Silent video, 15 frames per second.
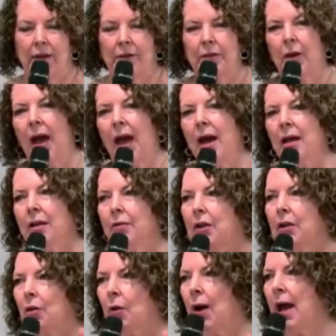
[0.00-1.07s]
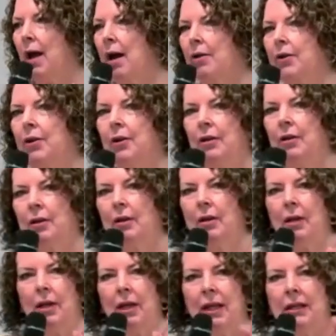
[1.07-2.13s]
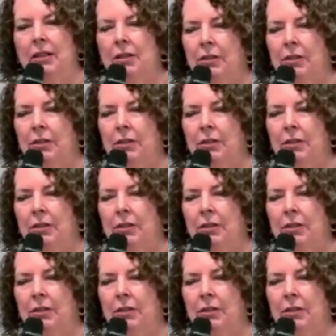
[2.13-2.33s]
So out of the crowd, he